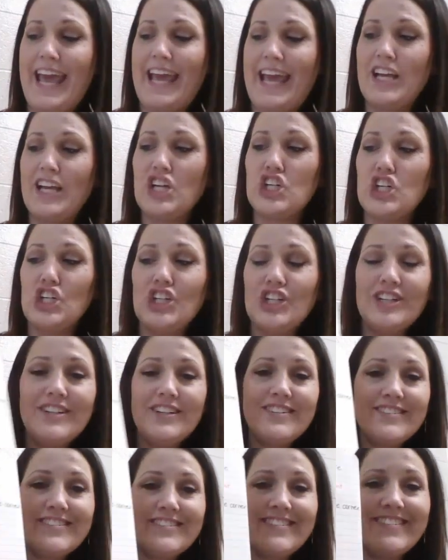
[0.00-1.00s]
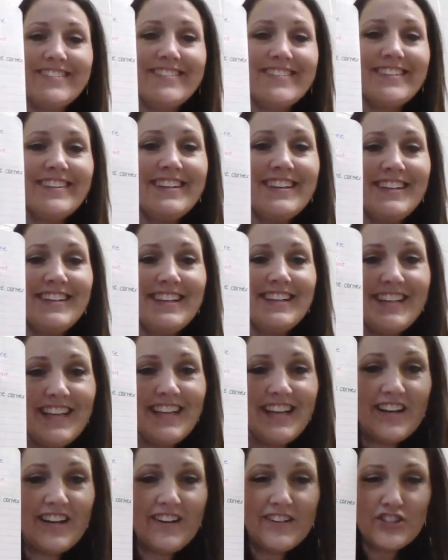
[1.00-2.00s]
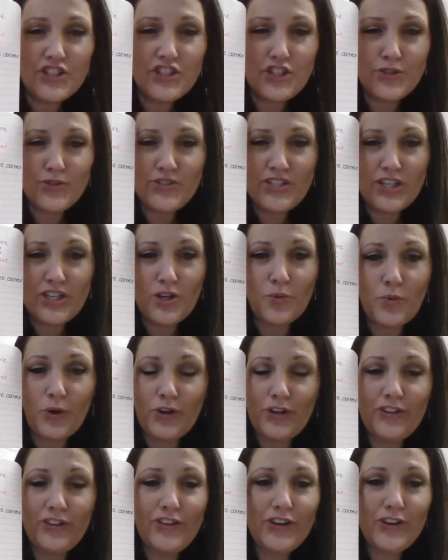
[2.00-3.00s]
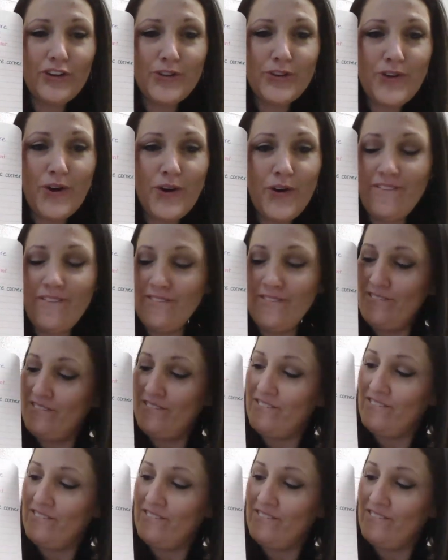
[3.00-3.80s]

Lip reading: angle. Do you see a word in there you know?